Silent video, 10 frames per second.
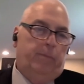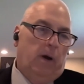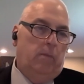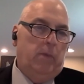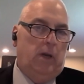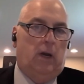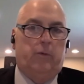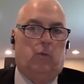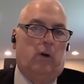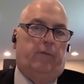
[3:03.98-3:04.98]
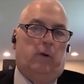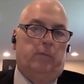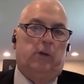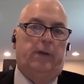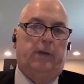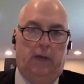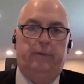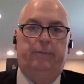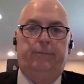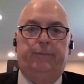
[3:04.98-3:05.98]
kept bugging me to come to work for them. So I did.
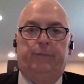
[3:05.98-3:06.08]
